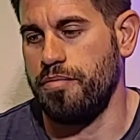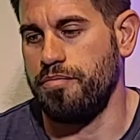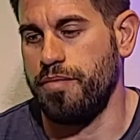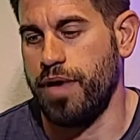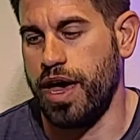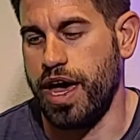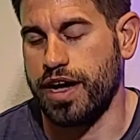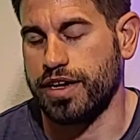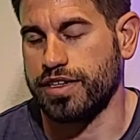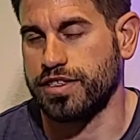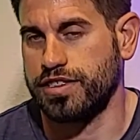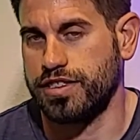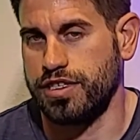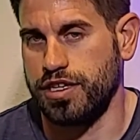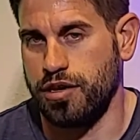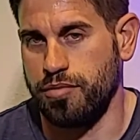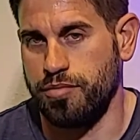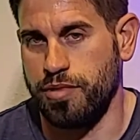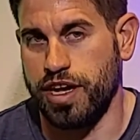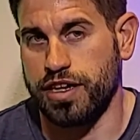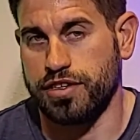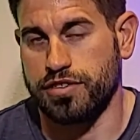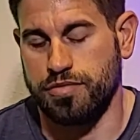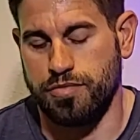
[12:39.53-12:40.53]
max
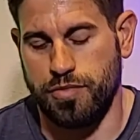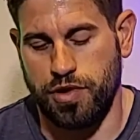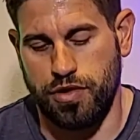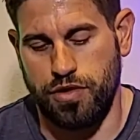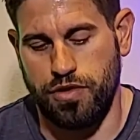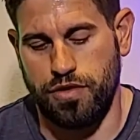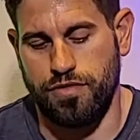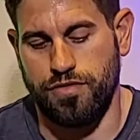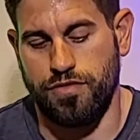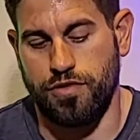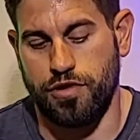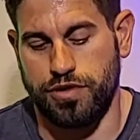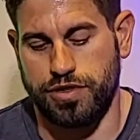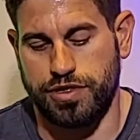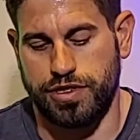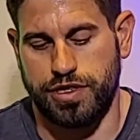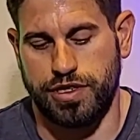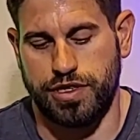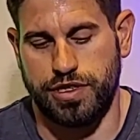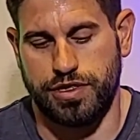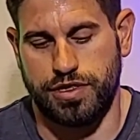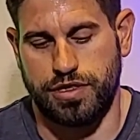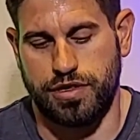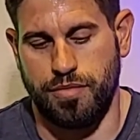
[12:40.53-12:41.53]
DMX mode
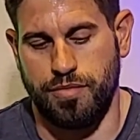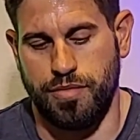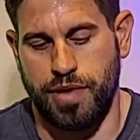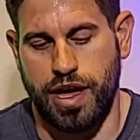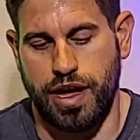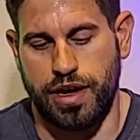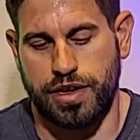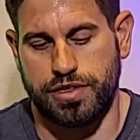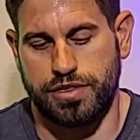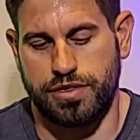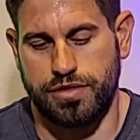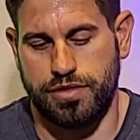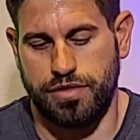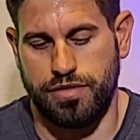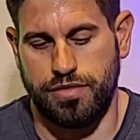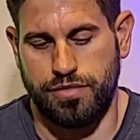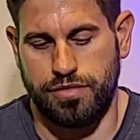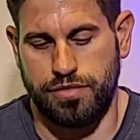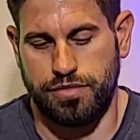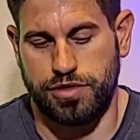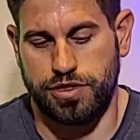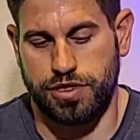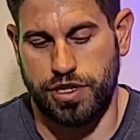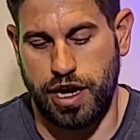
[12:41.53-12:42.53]
versus the max
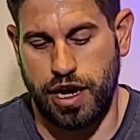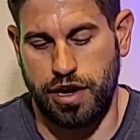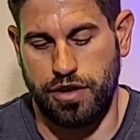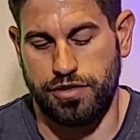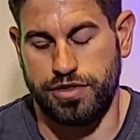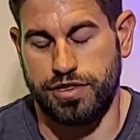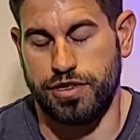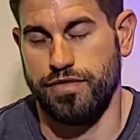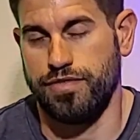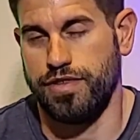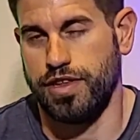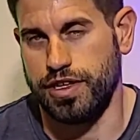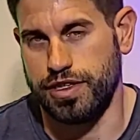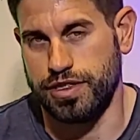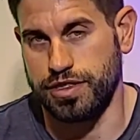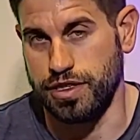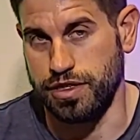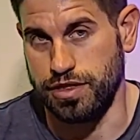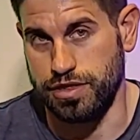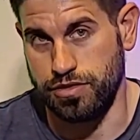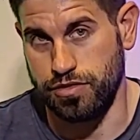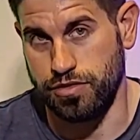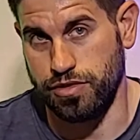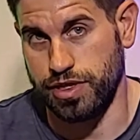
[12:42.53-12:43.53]
channels of this
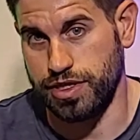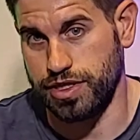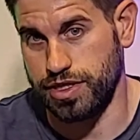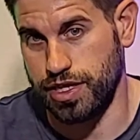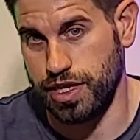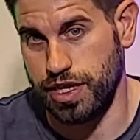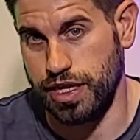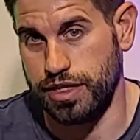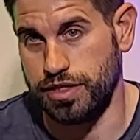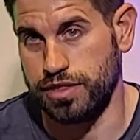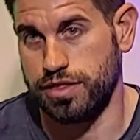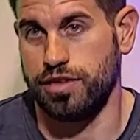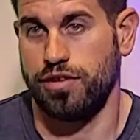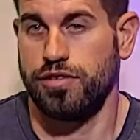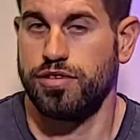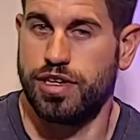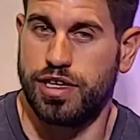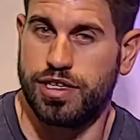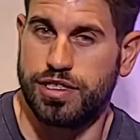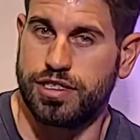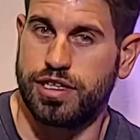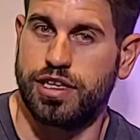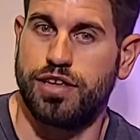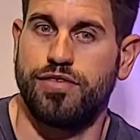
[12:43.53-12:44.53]
is only 10, so it
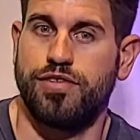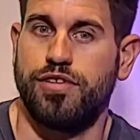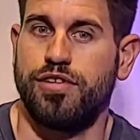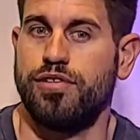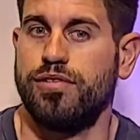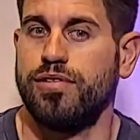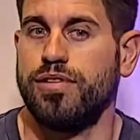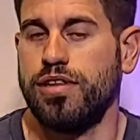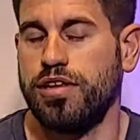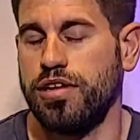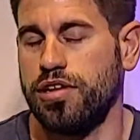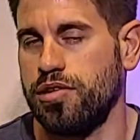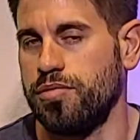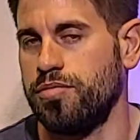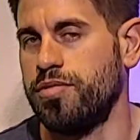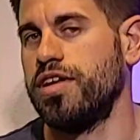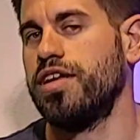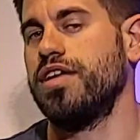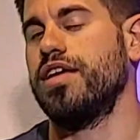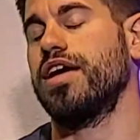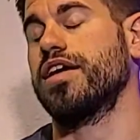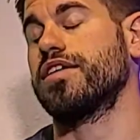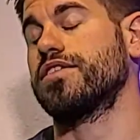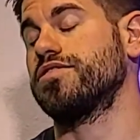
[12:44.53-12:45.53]
does give you a little
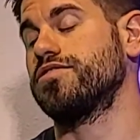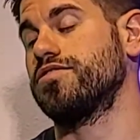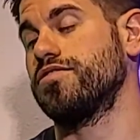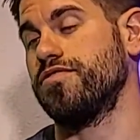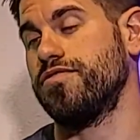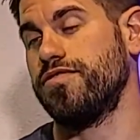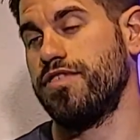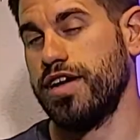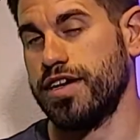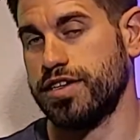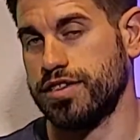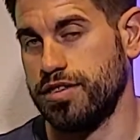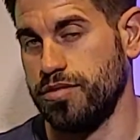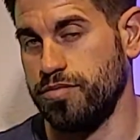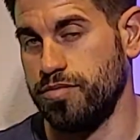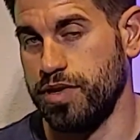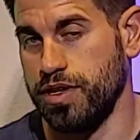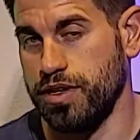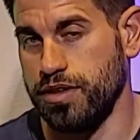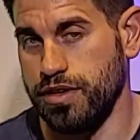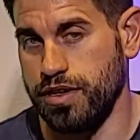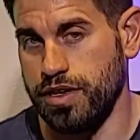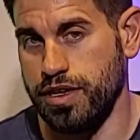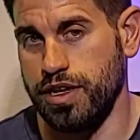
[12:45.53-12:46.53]
bit extra
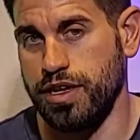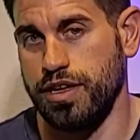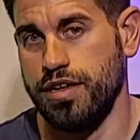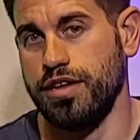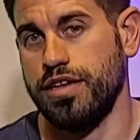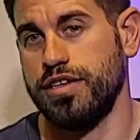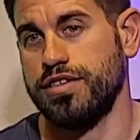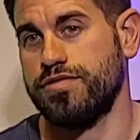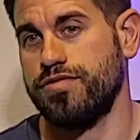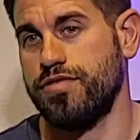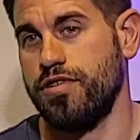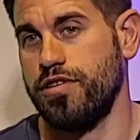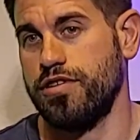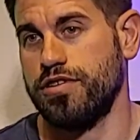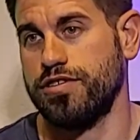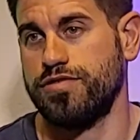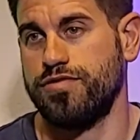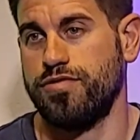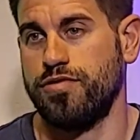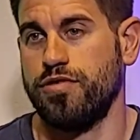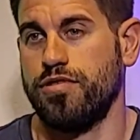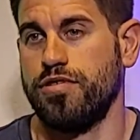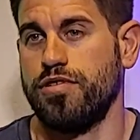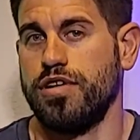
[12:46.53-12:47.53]
flexibility as far as
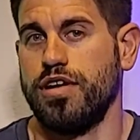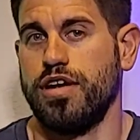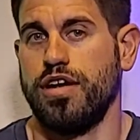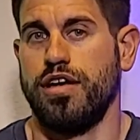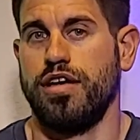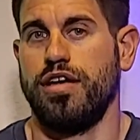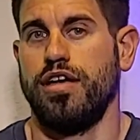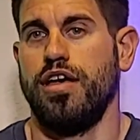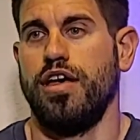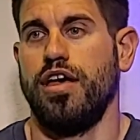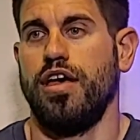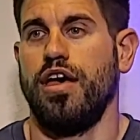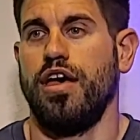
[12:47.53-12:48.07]
for